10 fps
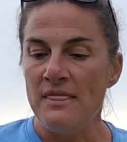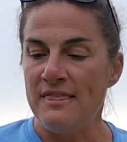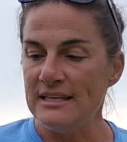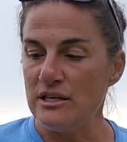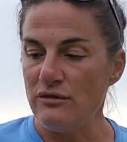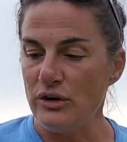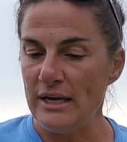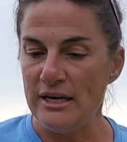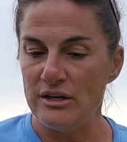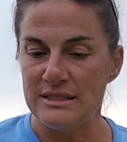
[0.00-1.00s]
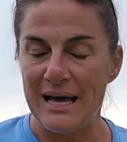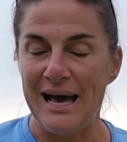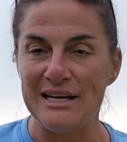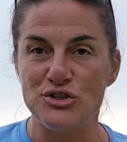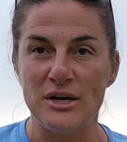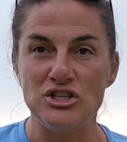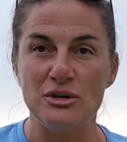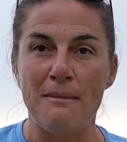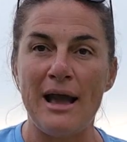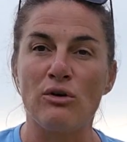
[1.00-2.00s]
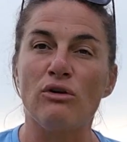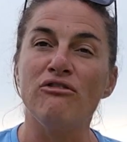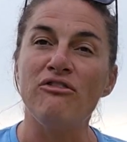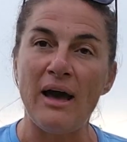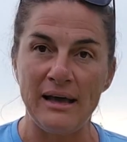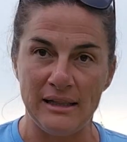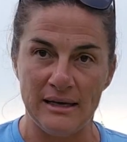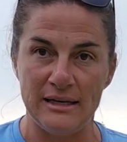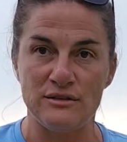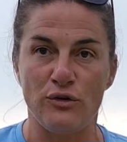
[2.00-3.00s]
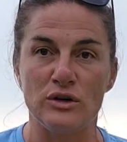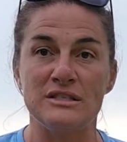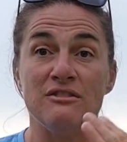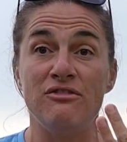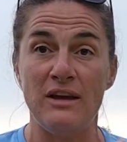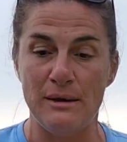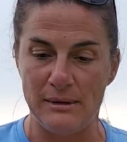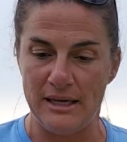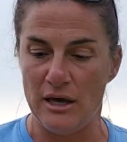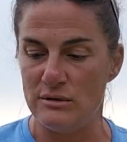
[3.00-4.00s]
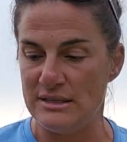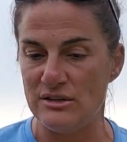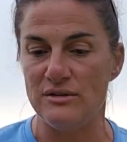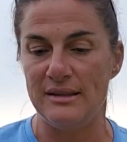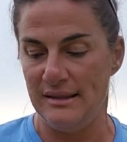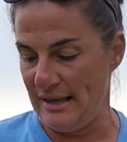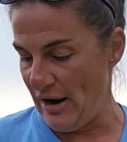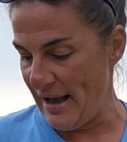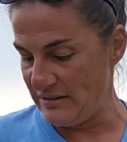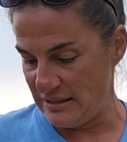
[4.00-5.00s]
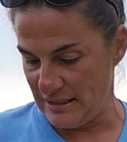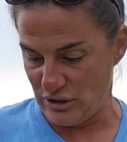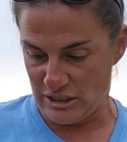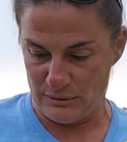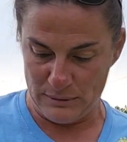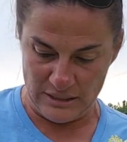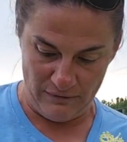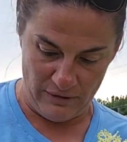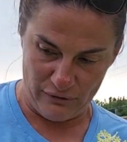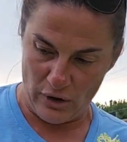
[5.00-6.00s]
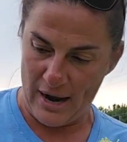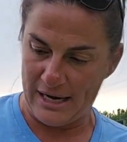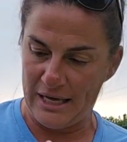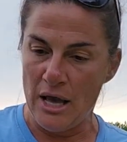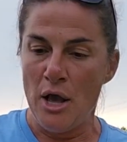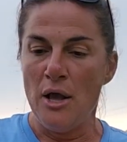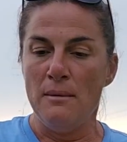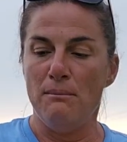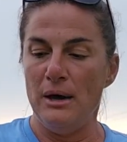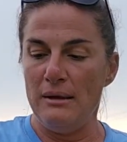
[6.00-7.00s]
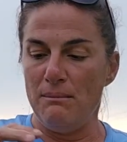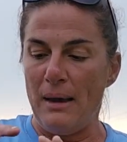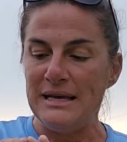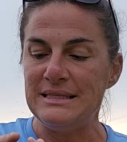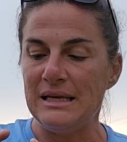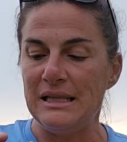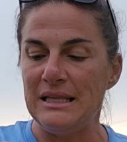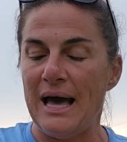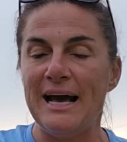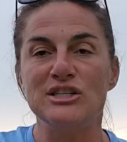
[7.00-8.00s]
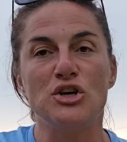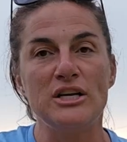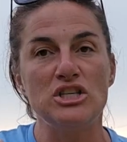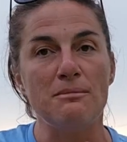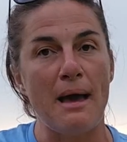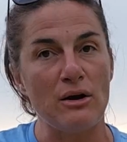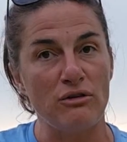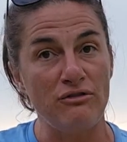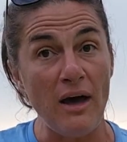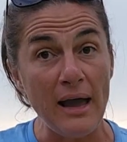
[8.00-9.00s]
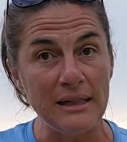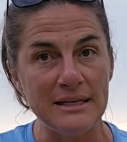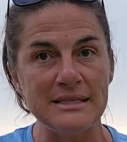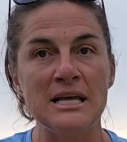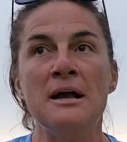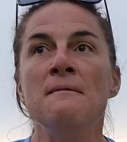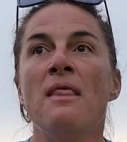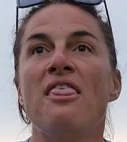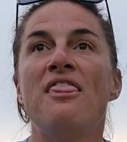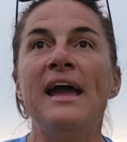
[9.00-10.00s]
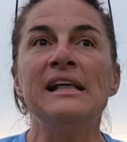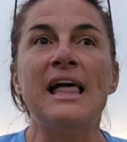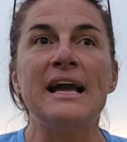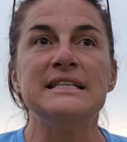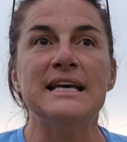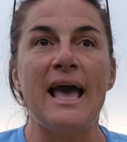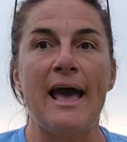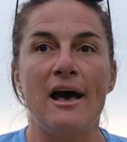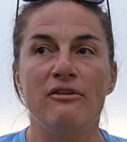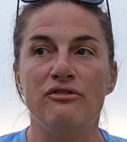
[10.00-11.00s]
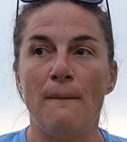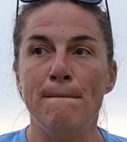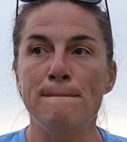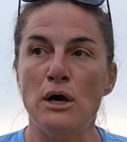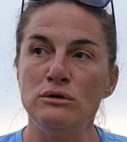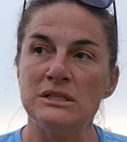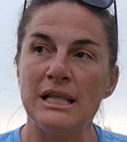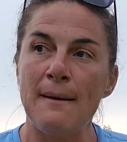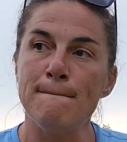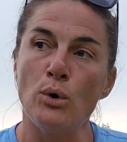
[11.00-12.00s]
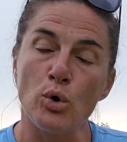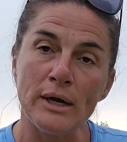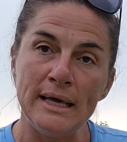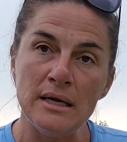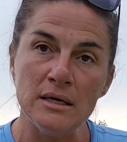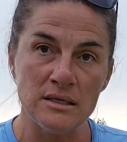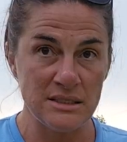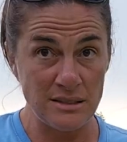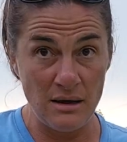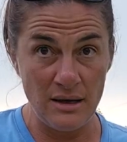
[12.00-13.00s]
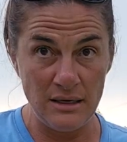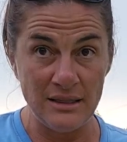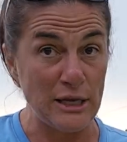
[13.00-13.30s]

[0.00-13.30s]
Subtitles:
This over here is a hydrangea macrophylla as far as the family goes. There's a specific variety, but basically the hydrangea macrophyllas, they like to have mostly morning sun.